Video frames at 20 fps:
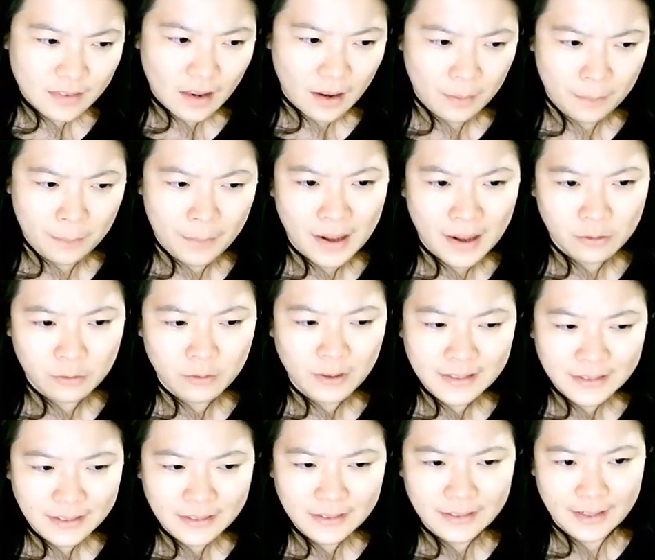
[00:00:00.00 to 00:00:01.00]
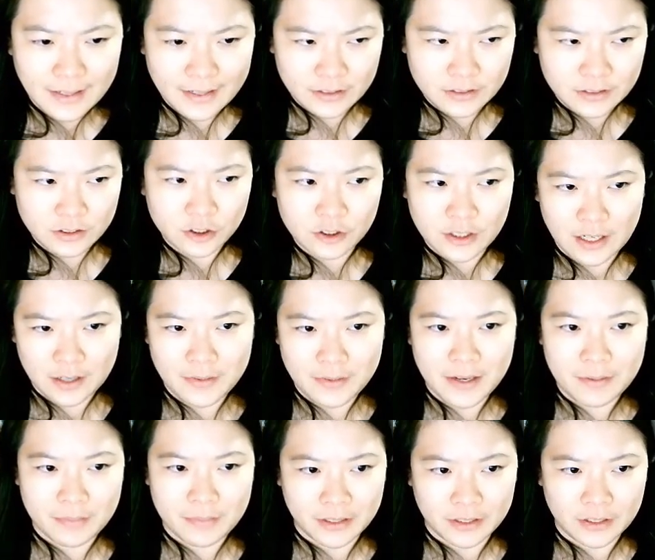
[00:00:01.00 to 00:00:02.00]
But one thing that struck me
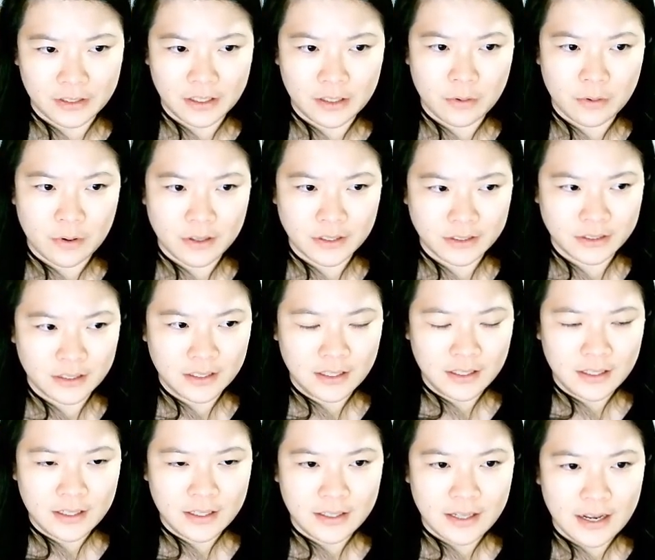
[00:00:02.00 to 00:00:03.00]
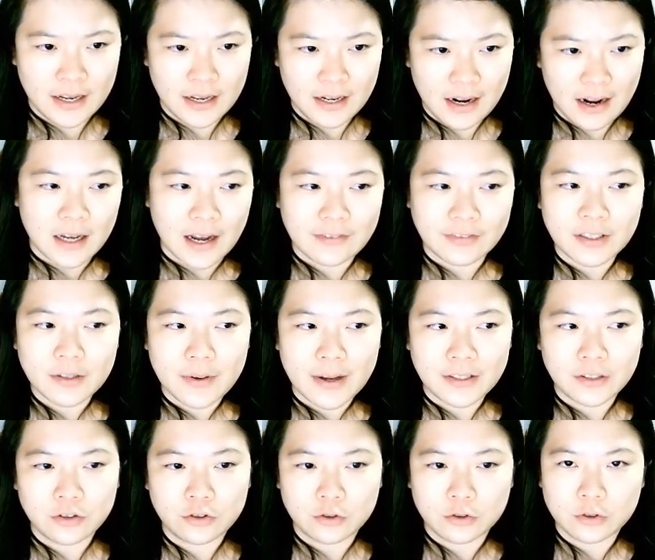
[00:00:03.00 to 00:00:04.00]
in particular was that after
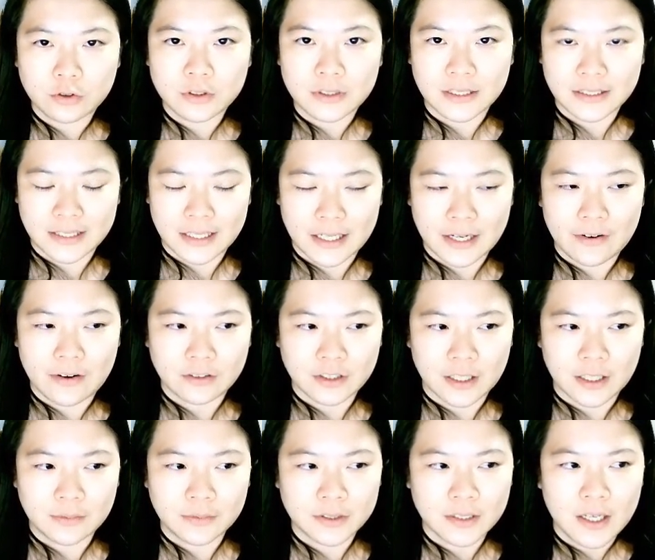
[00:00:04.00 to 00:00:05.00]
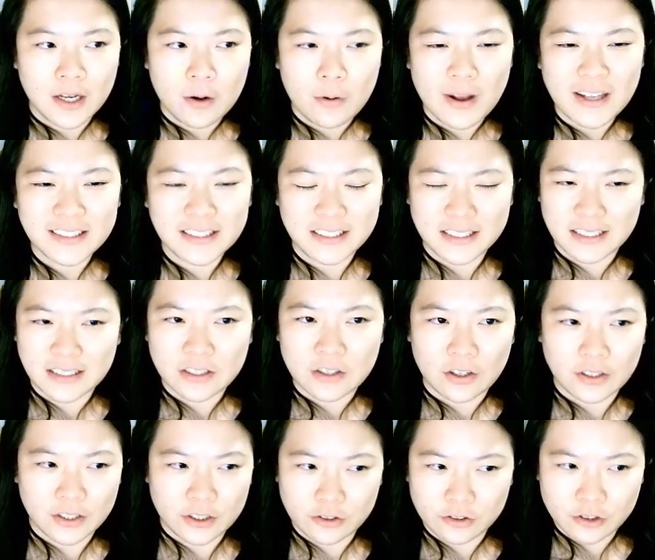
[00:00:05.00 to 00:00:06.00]
West drew the second round of trumps, West didn't
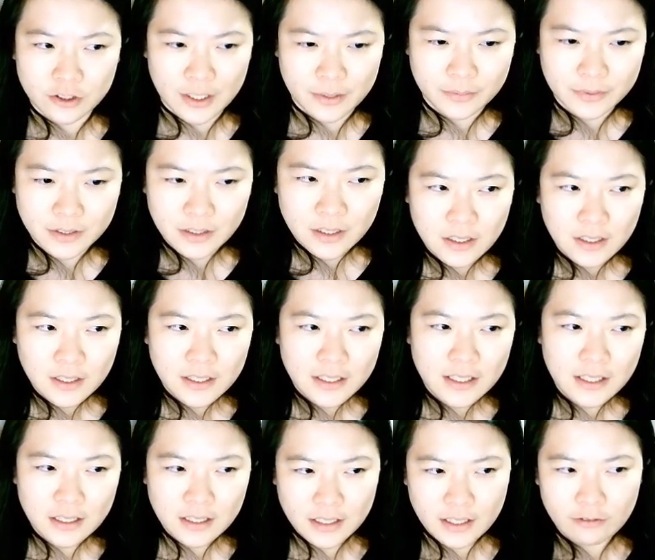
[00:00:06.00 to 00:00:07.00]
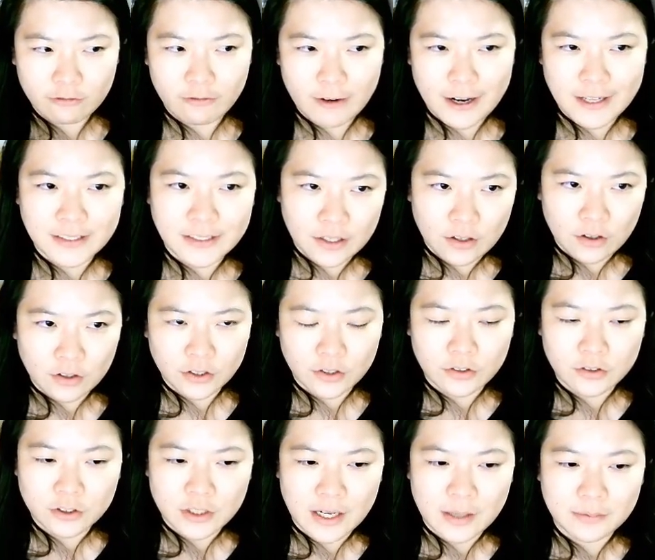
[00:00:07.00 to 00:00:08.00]
continue trumps. Here, if West had
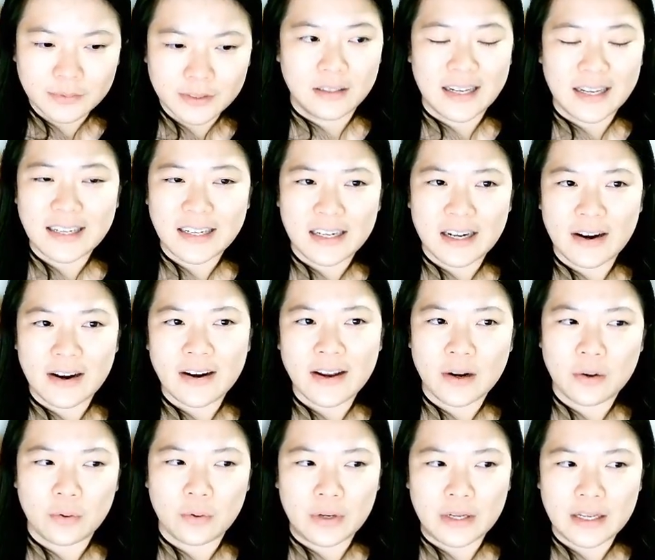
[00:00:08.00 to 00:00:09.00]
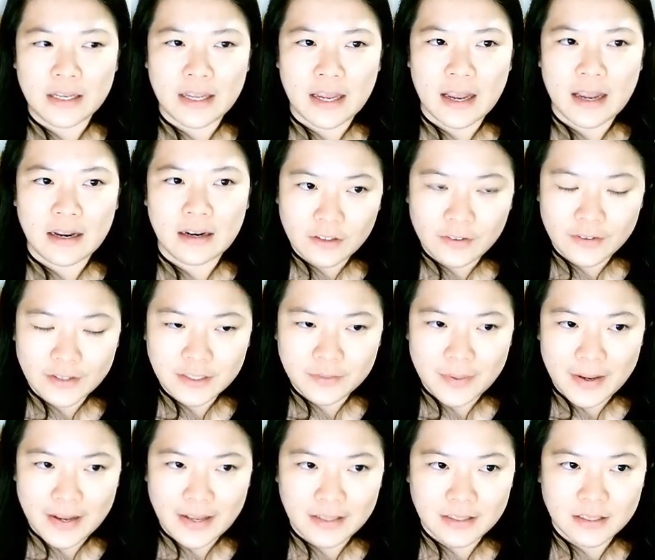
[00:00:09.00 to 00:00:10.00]
continued trumps, then the player can only get 3
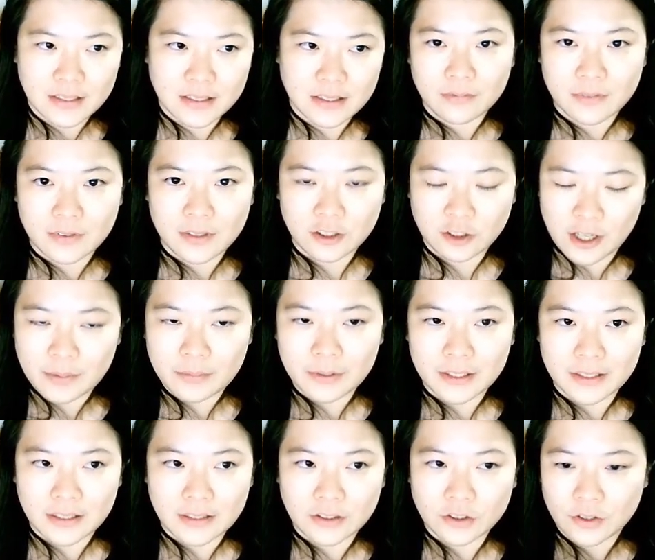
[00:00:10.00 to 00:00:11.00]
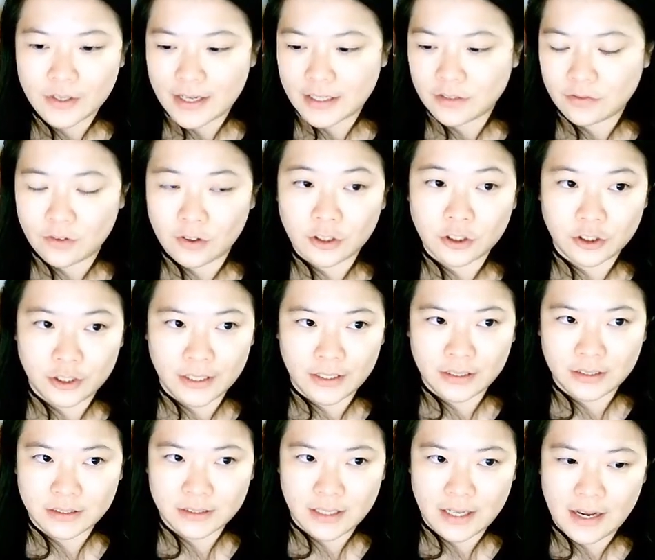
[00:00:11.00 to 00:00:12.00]
spades, the trump return, so that's 4
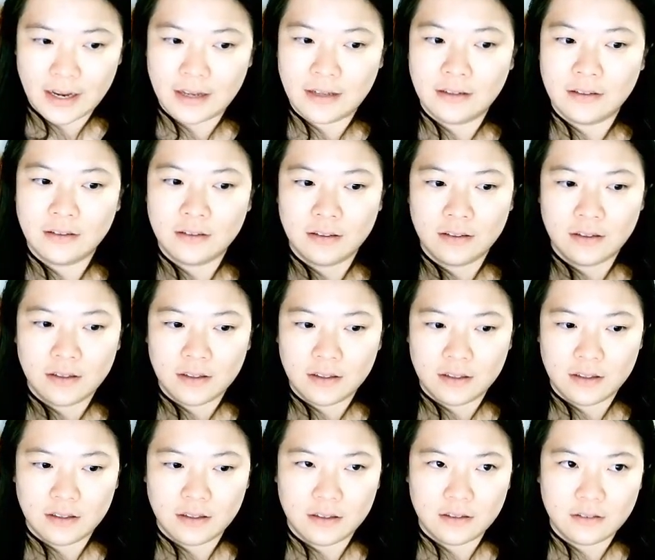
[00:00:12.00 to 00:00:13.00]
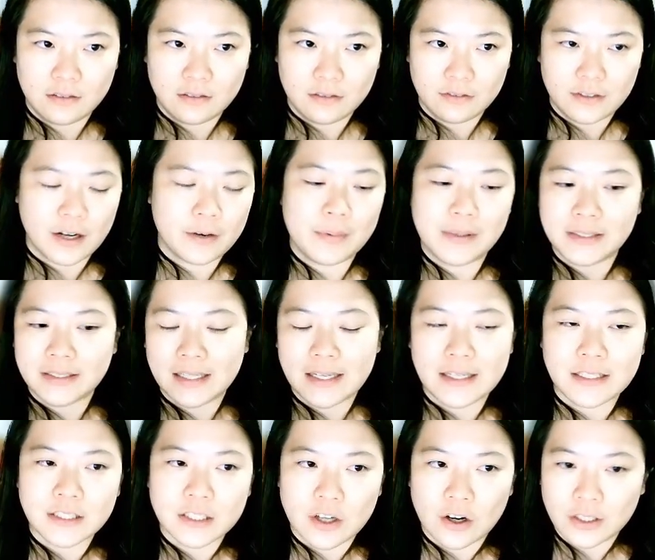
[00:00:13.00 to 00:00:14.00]
tricks, and well, basically
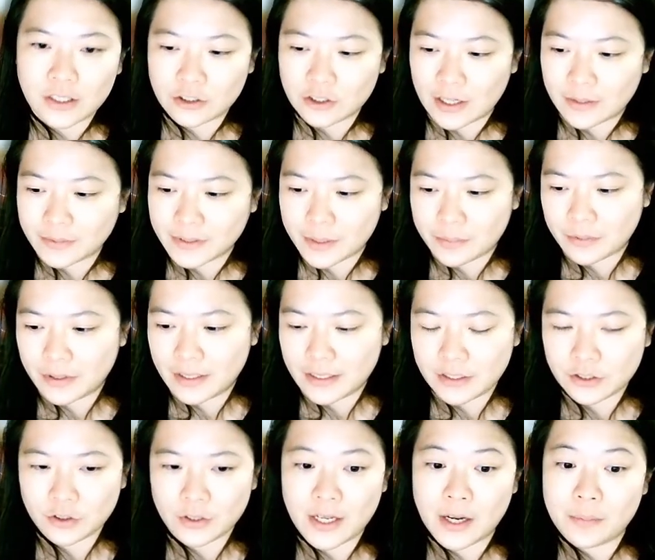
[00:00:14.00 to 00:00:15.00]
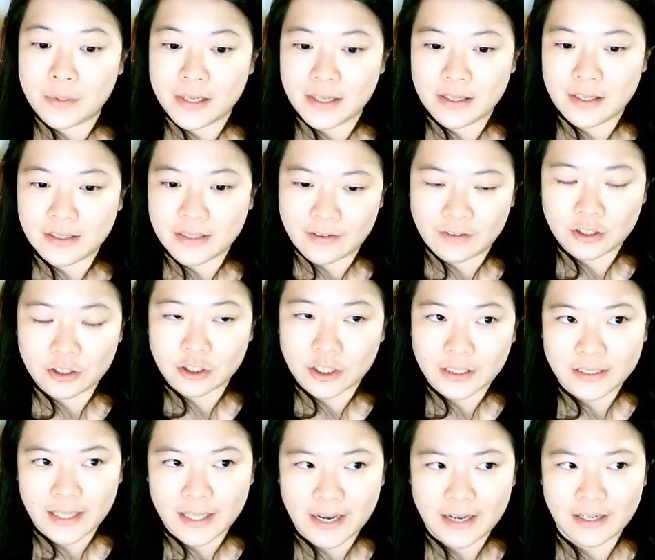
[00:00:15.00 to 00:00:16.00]
score the trump separately. So there'll be 7
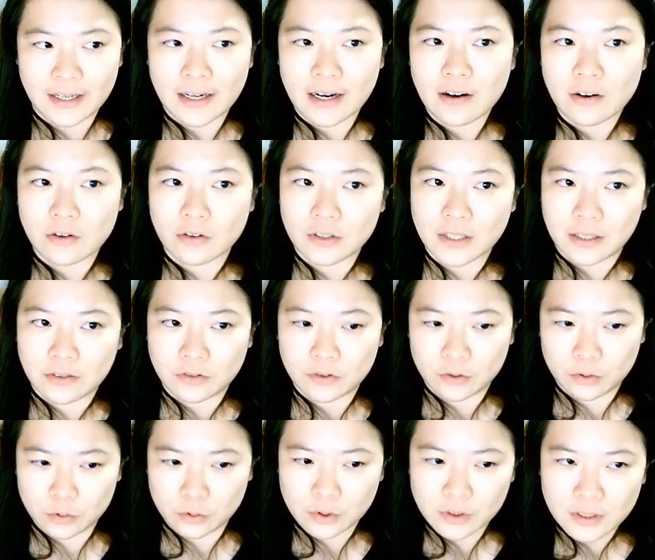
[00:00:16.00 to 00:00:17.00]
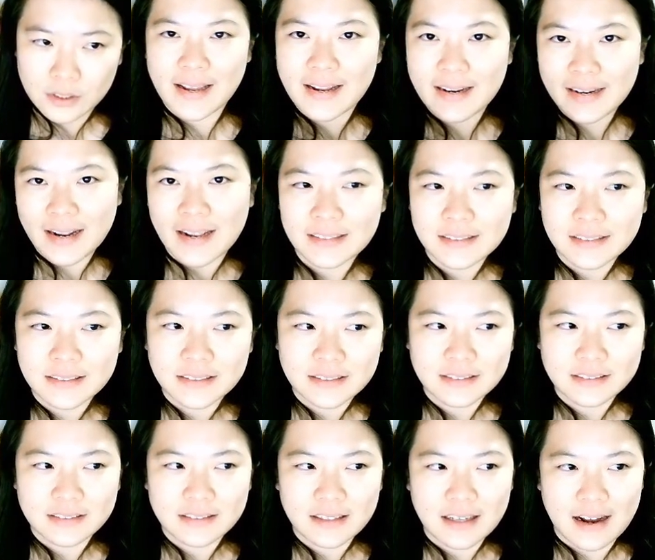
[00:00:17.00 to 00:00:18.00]
tricks, and the player will go down 2. And that's
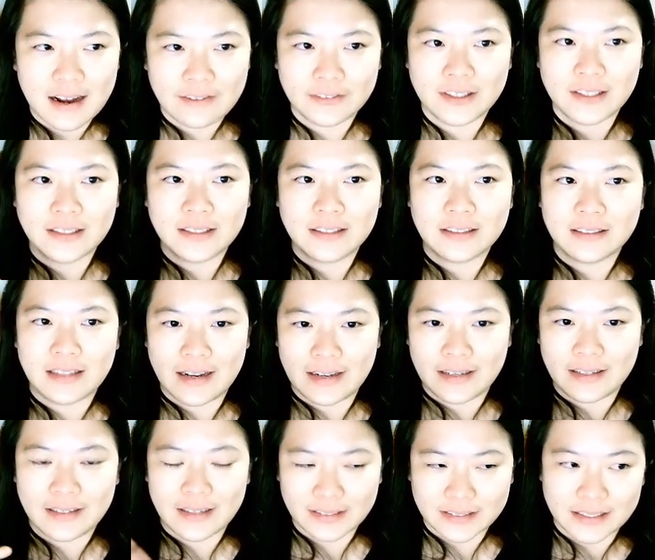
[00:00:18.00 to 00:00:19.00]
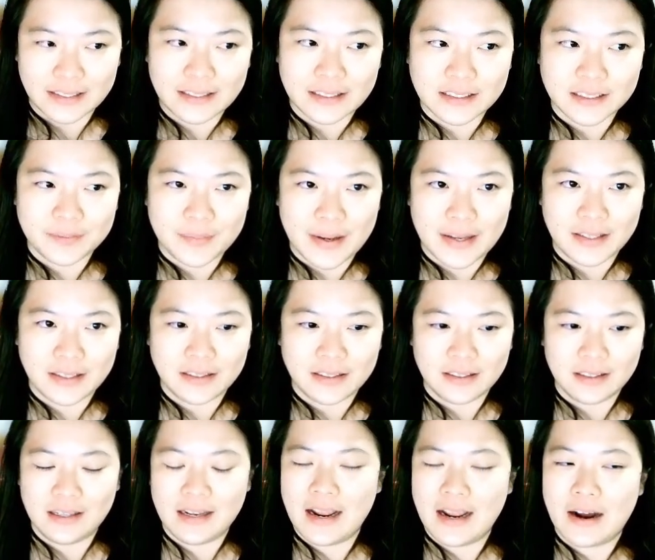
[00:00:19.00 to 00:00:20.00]
after like guessing the spade
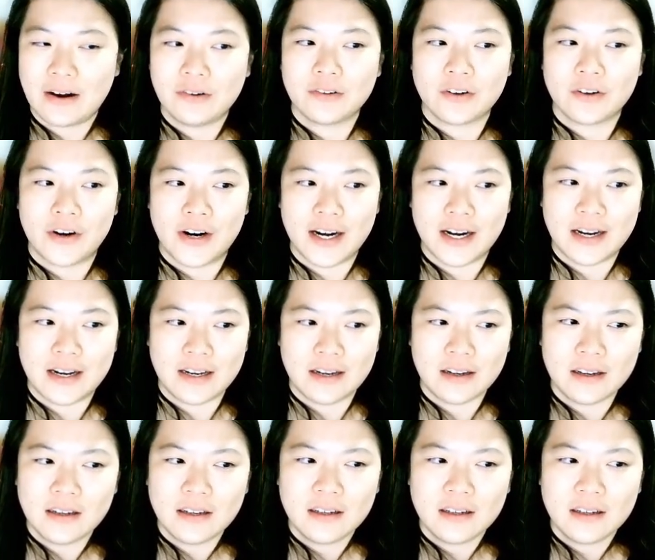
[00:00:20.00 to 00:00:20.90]
layout correctly.